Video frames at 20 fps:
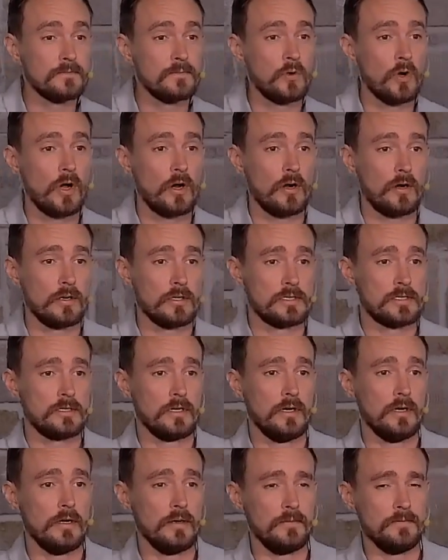brought our
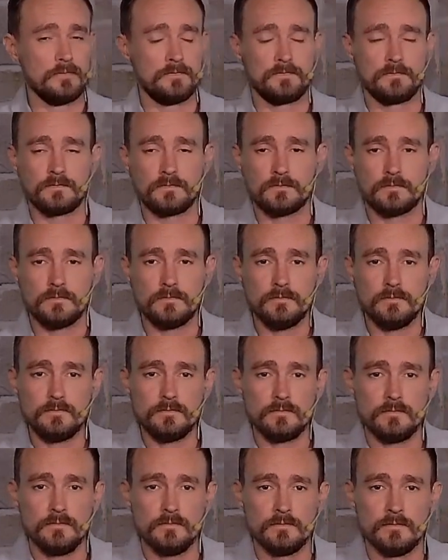son
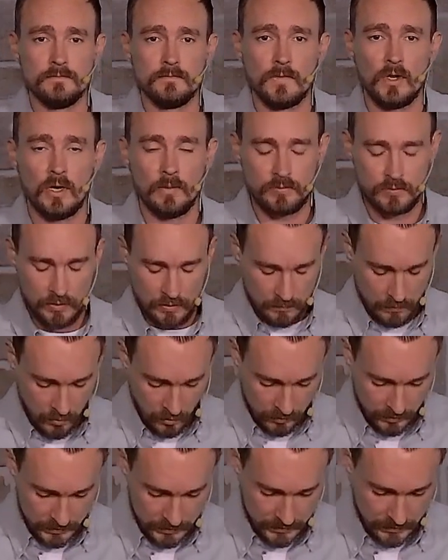up to the
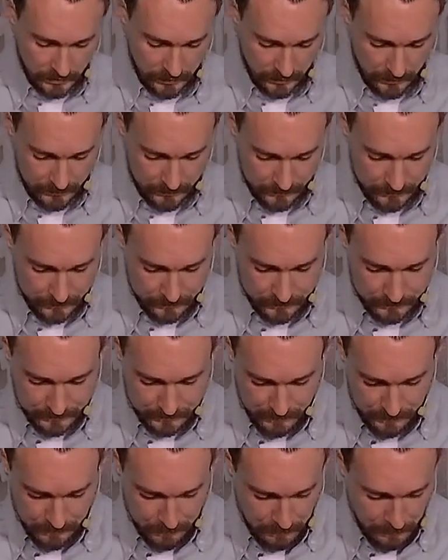birthing center.
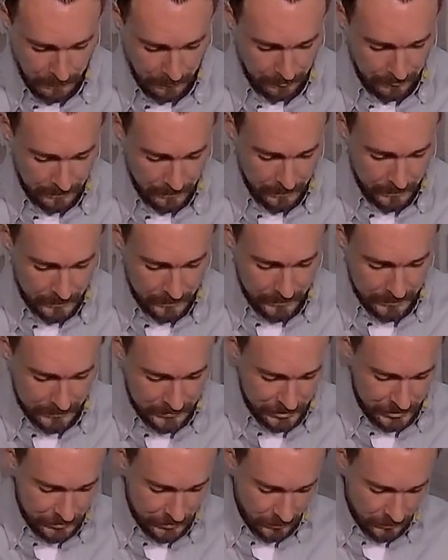And
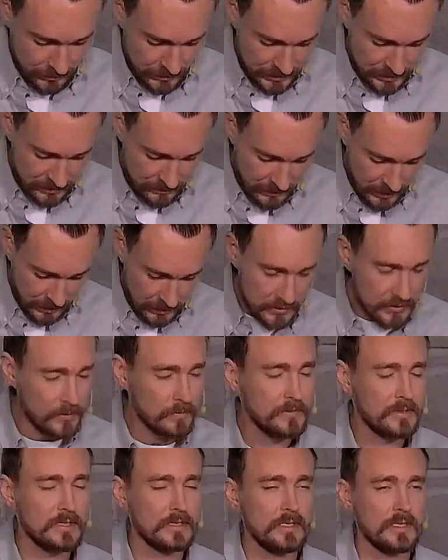she told us about
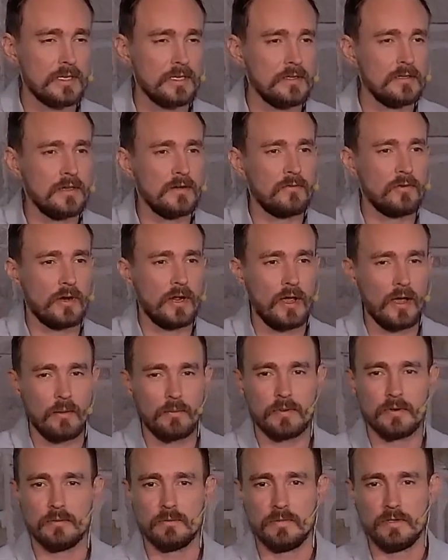something that had never
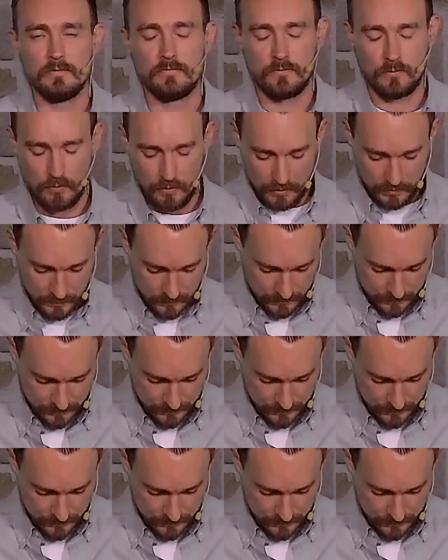happened before.